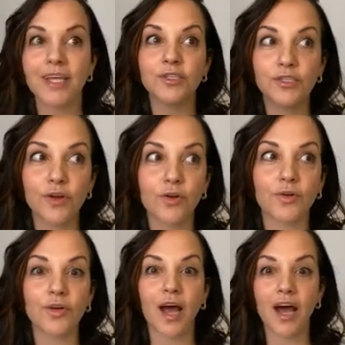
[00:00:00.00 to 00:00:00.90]
They
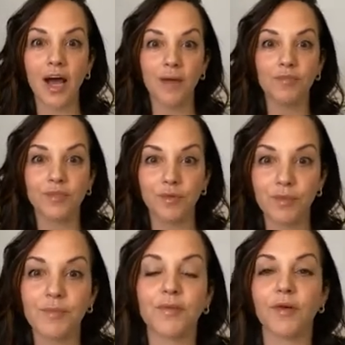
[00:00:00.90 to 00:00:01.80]
circled up with the
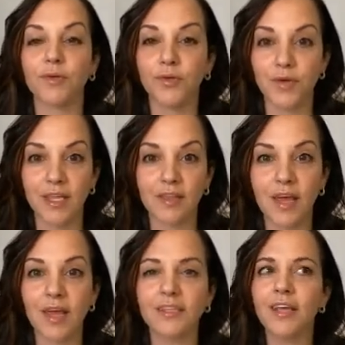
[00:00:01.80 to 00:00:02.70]
people that were doing the
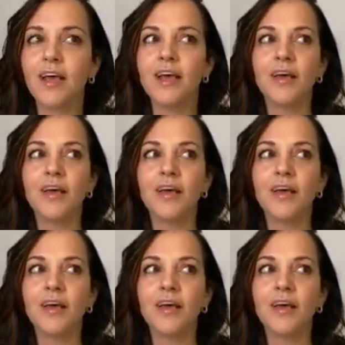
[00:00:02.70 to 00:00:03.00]
things,